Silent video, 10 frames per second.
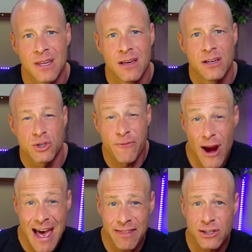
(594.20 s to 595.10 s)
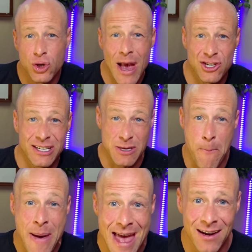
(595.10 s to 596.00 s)
So for athletes who actually
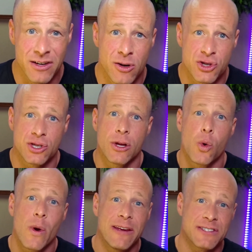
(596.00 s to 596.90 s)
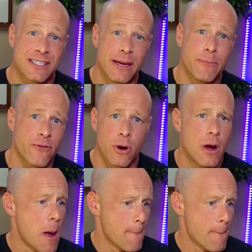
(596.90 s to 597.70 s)
depend on slow wave sleep for